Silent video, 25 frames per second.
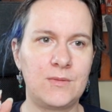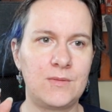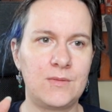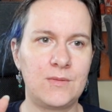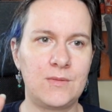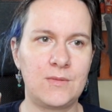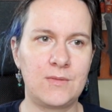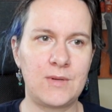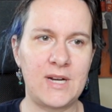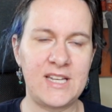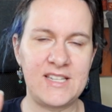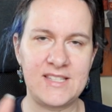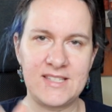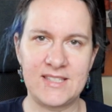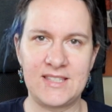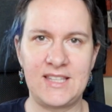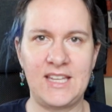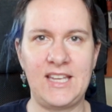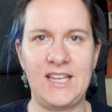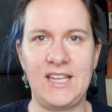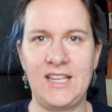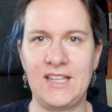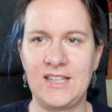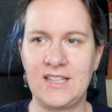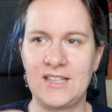
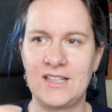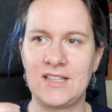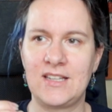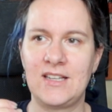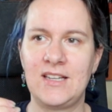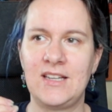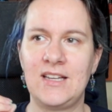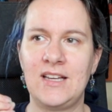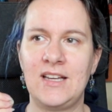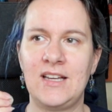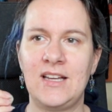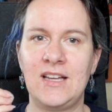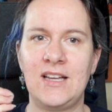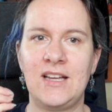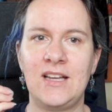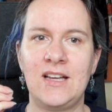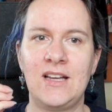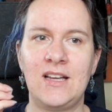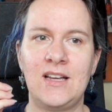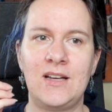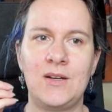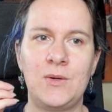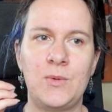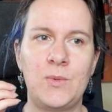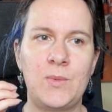resting,
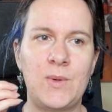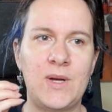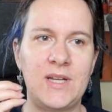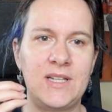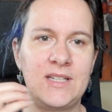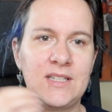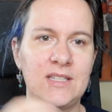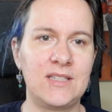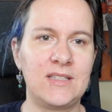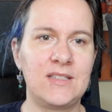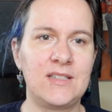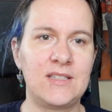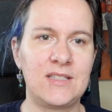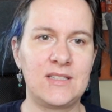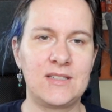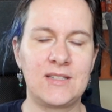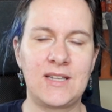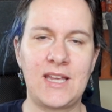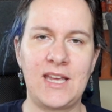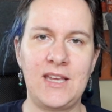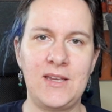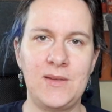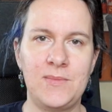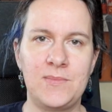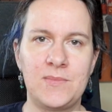when the
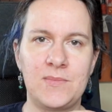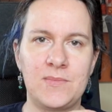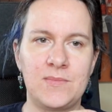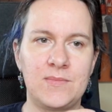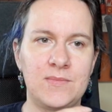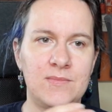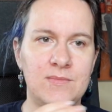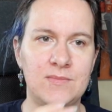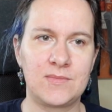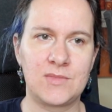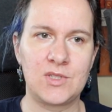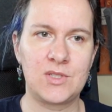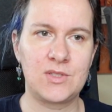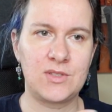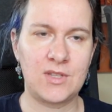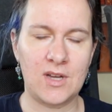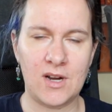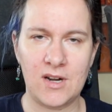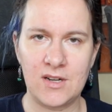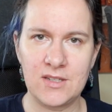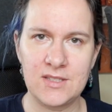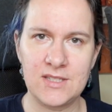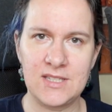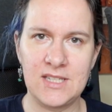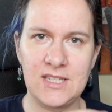game
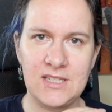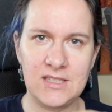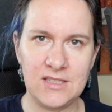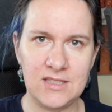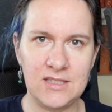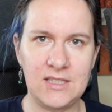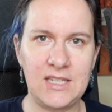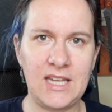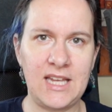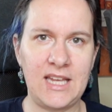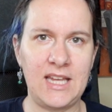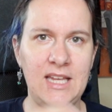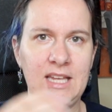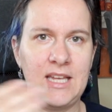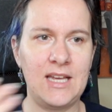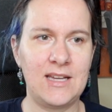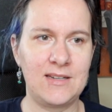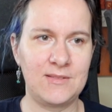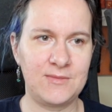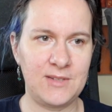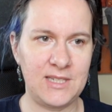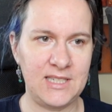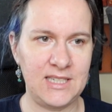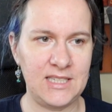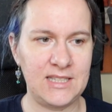starts in the day
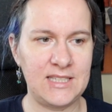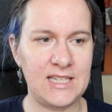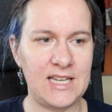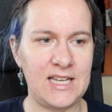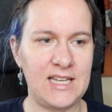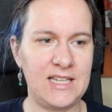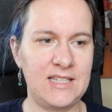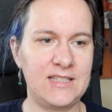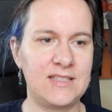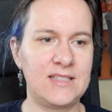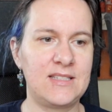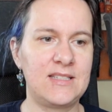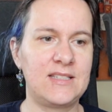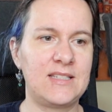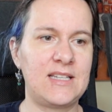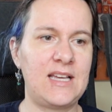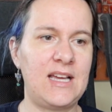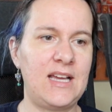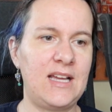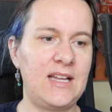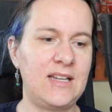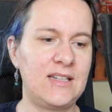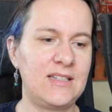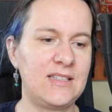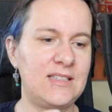and when it ends,
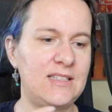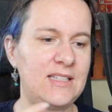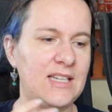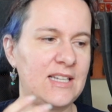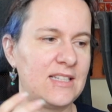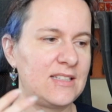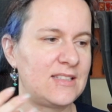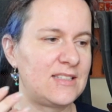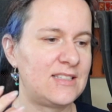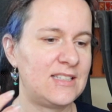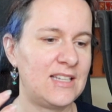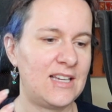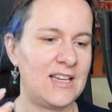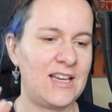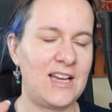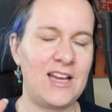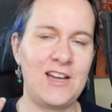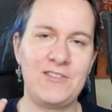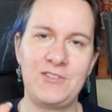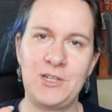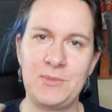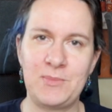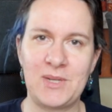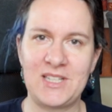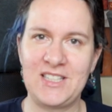and that
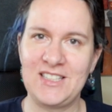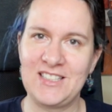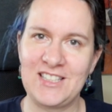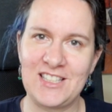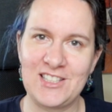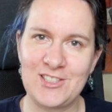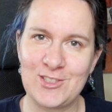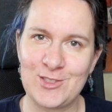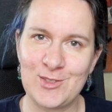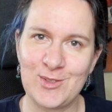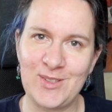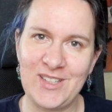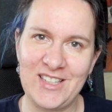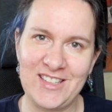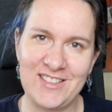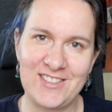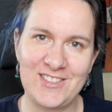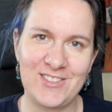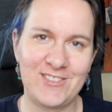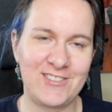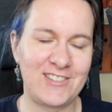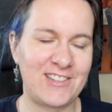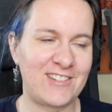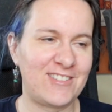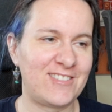everybody needs to eat,
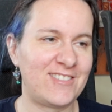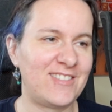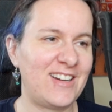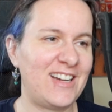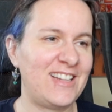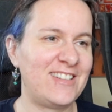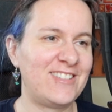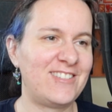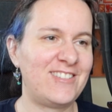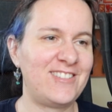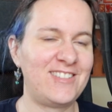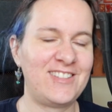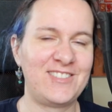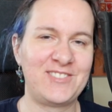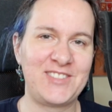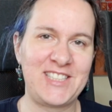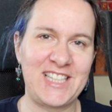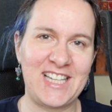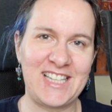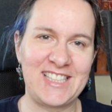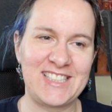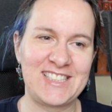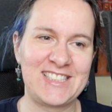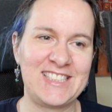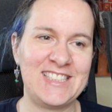and all of
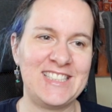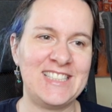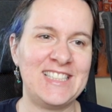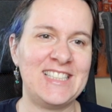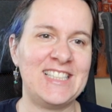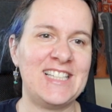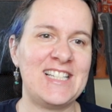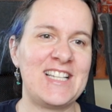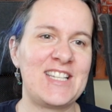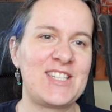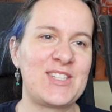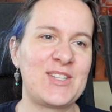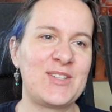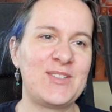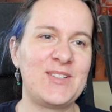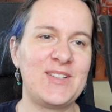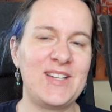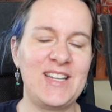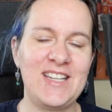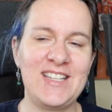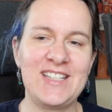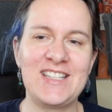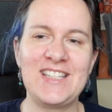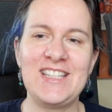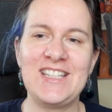that. So
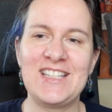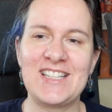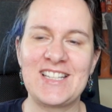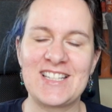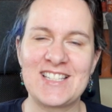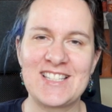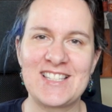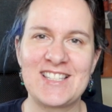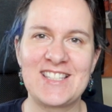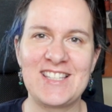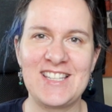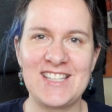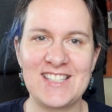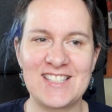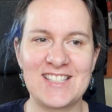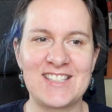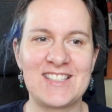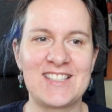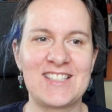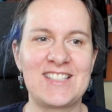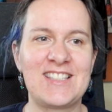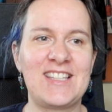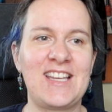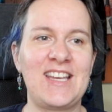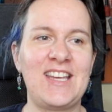in the next
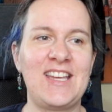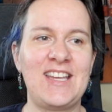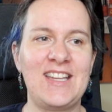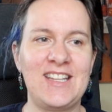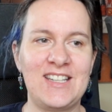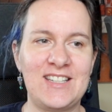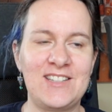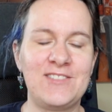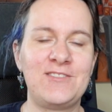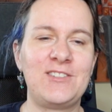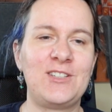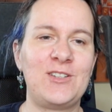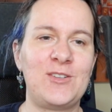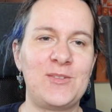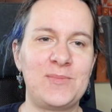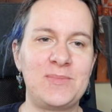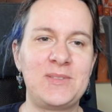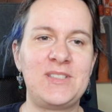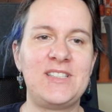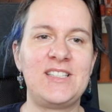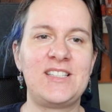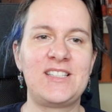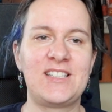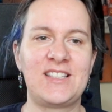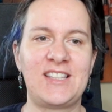seasons, they
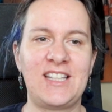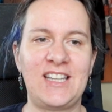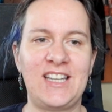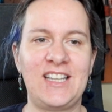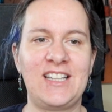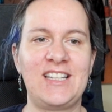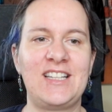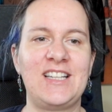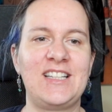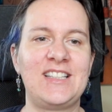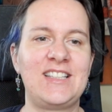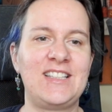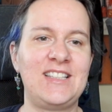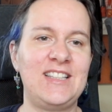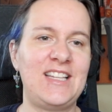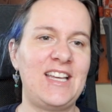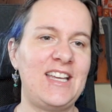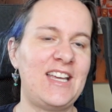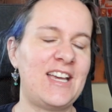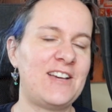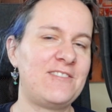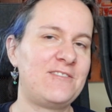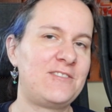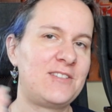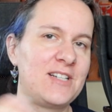developed this thing that they
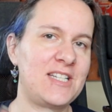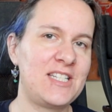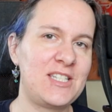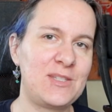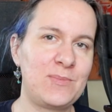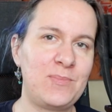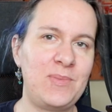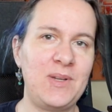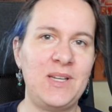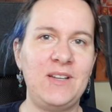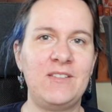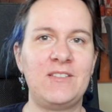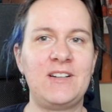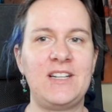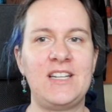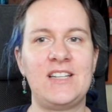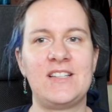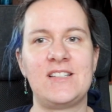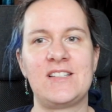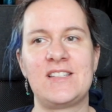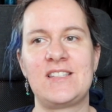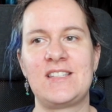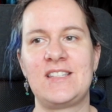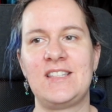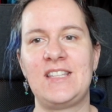have rest
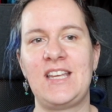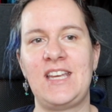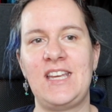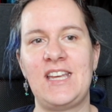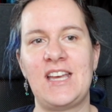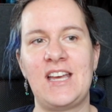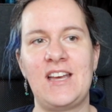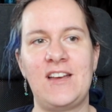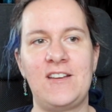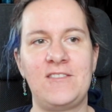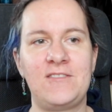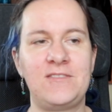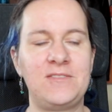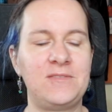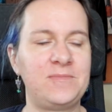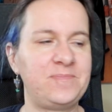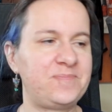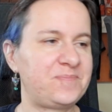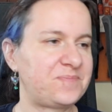periods, they have